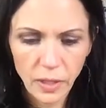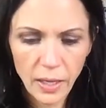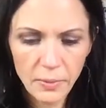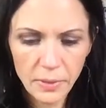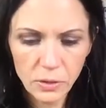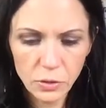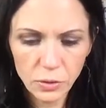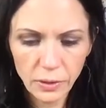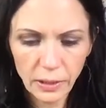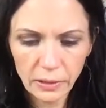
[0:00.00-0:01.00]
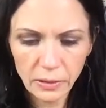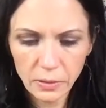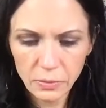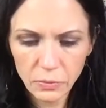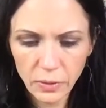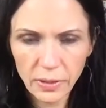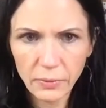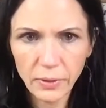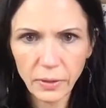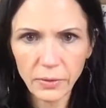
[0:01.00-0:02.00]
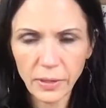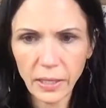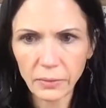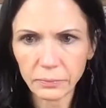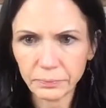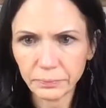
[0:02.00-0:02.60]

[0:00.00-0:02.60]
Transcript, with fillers: I am intrigued. What what are they?